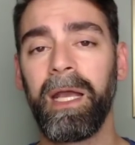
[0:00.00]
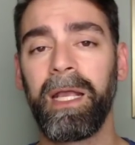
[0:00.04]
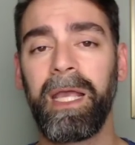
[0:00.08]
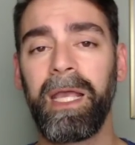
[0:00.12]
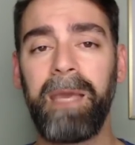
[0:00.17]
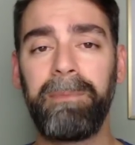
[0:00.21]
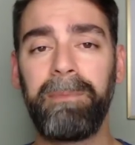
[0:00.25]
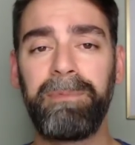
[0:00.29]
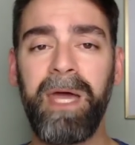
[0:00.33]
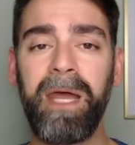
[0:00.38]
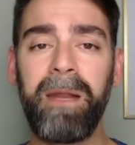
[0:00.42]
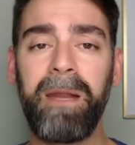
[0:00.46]

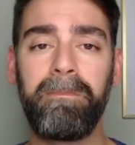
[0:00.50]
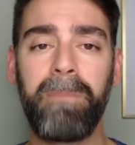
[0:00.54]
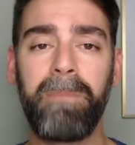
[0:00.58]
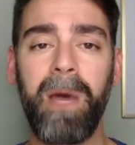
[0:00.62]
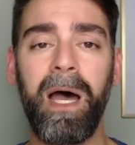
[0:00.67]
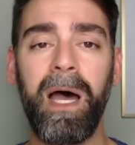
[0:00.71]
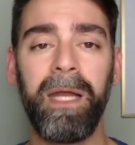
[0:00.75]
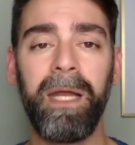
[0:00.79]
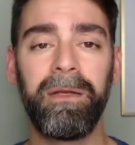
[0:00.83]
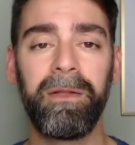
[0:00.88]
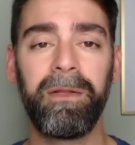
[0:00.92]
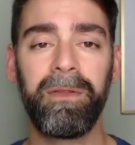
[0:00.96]
Keep that in
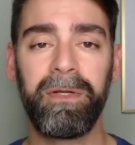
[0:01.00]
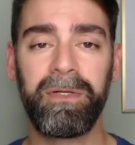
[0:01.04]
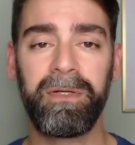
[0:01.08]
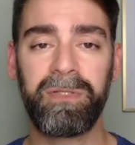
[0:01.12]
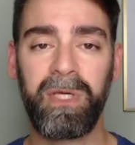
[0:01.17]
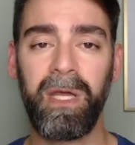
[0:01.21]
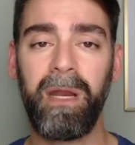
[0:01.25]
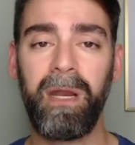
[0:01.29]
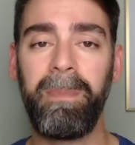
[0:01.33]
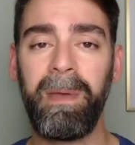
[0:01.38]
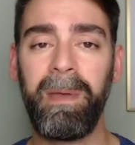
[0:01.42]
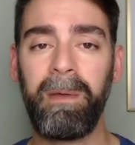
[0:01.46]
mind. There's
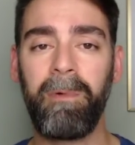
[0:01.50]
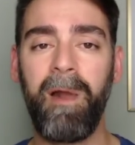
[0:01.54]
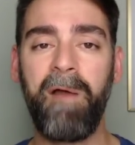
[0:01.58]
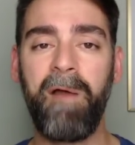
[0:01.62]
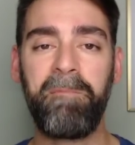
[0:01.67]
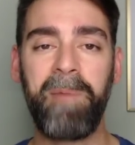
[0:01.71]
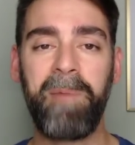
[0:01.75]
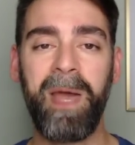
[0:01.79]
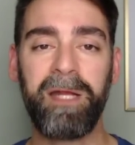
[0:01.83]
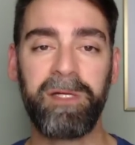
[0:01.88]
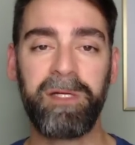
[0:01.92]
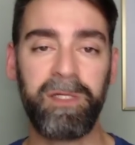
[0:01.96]
going to be
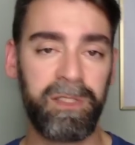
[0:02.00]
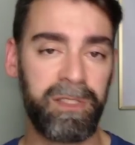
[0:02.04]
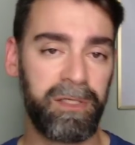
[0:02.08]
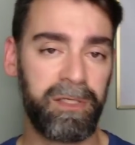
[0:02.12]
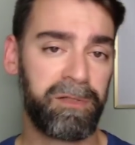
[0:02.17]
rough patches.